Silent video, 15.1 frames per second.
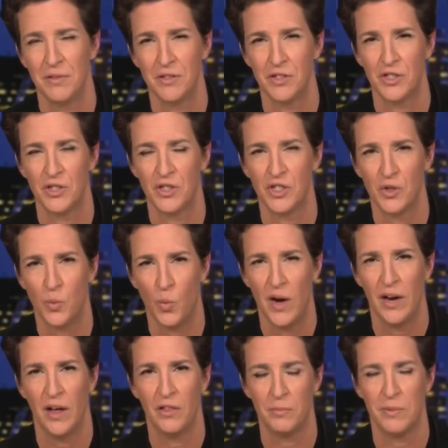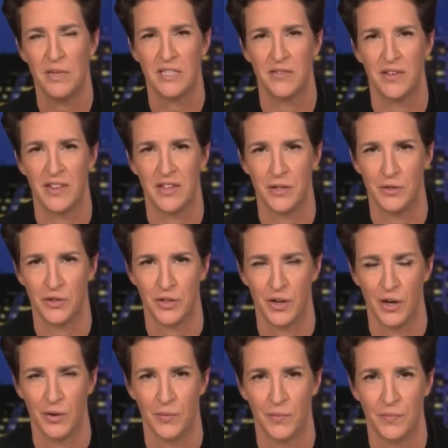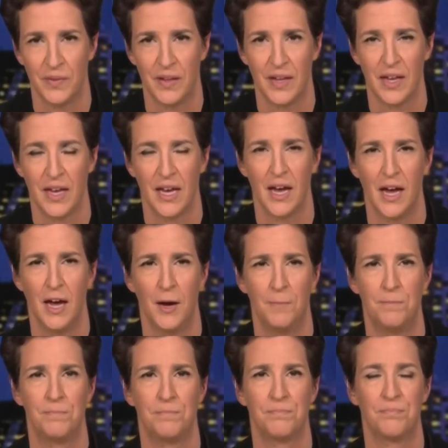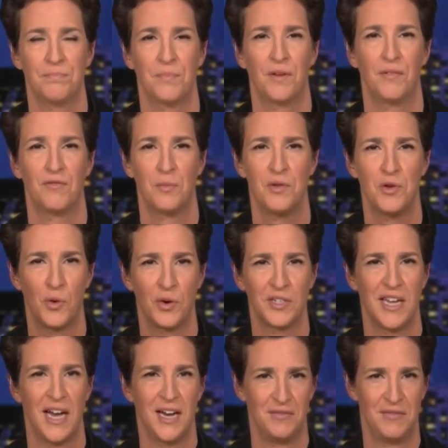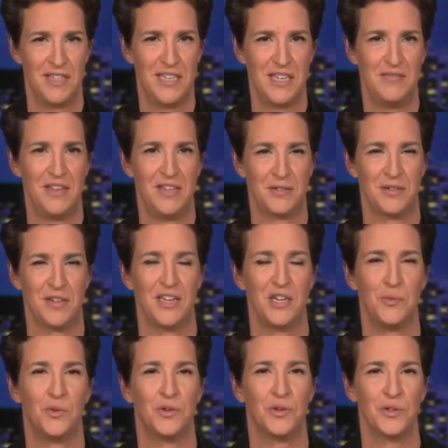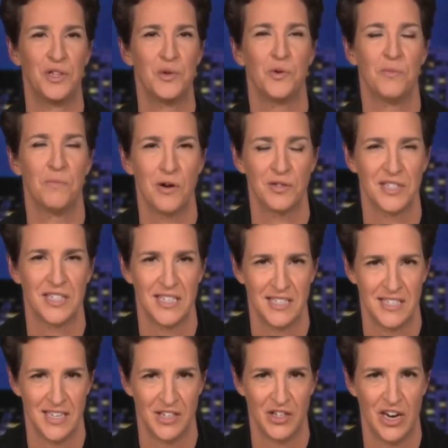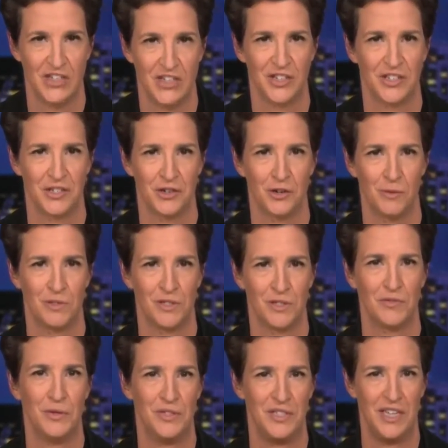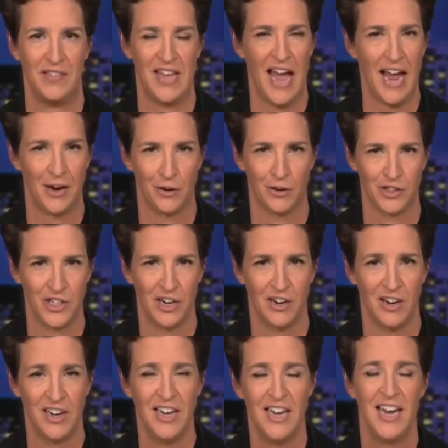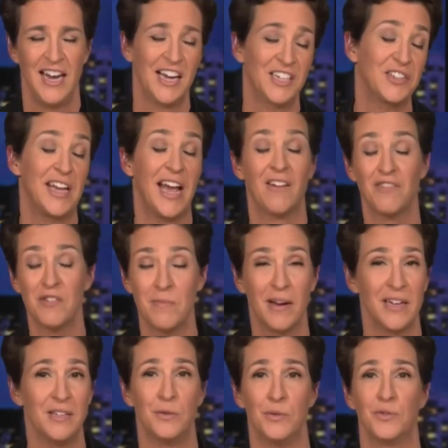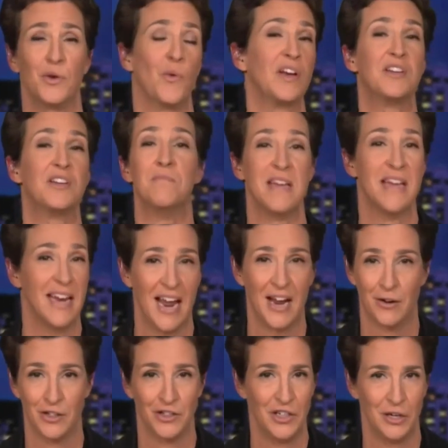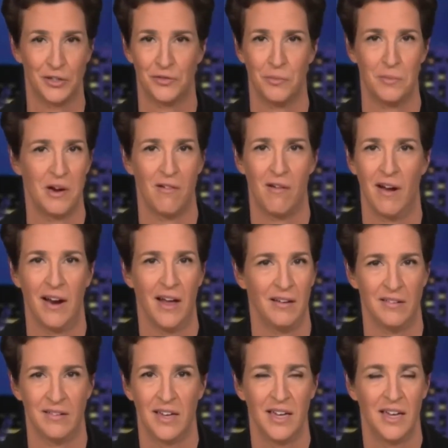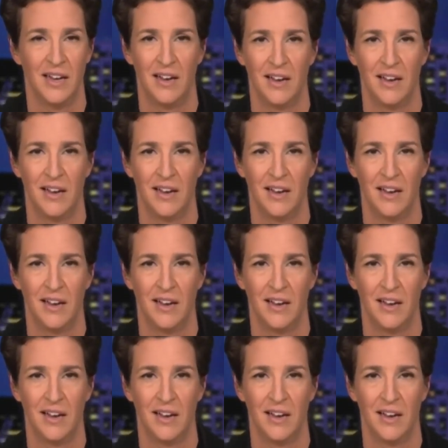But there's just one other piece of it that you should know. From your side of the TV screen, you will mostly see changes in terms of who's in the anchor chair. And actually, everybody who's going to be in anchor chairs from here on out